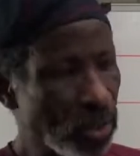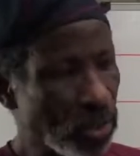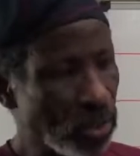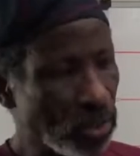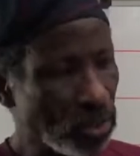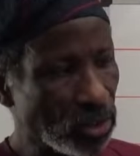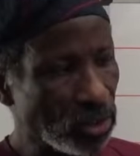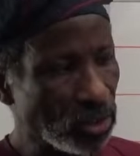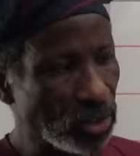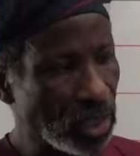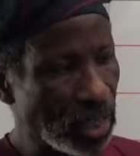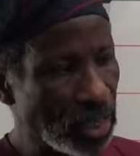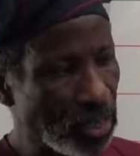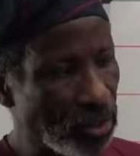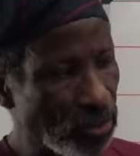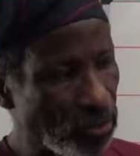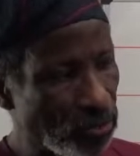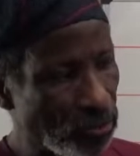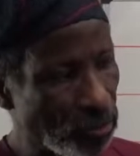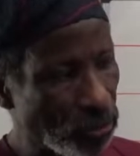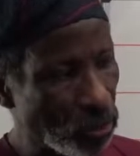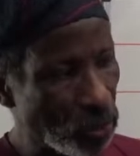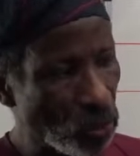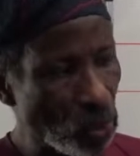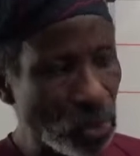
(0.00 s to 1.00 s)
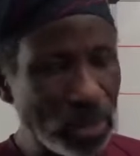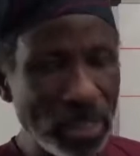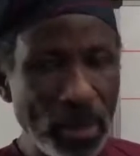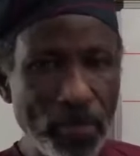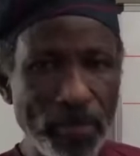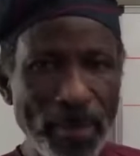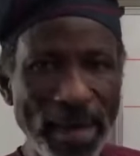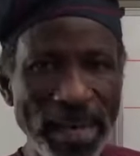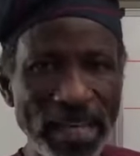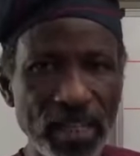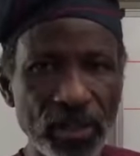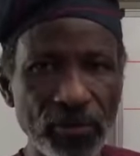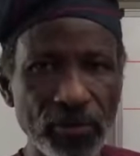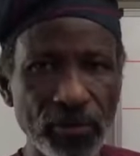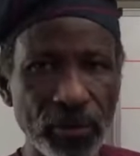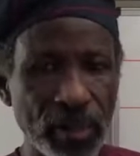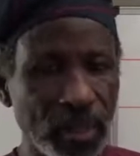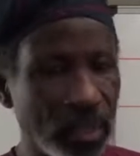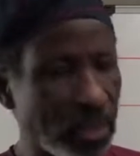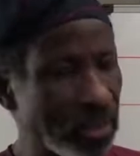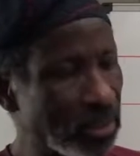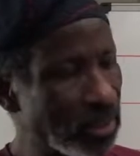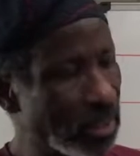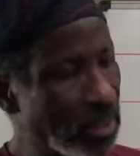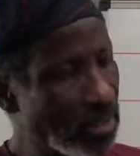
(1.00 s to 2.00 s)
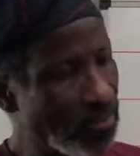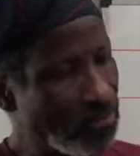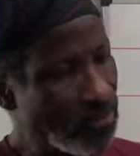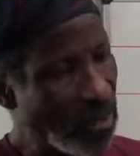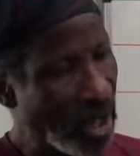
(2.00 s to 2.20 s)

Just do the base first,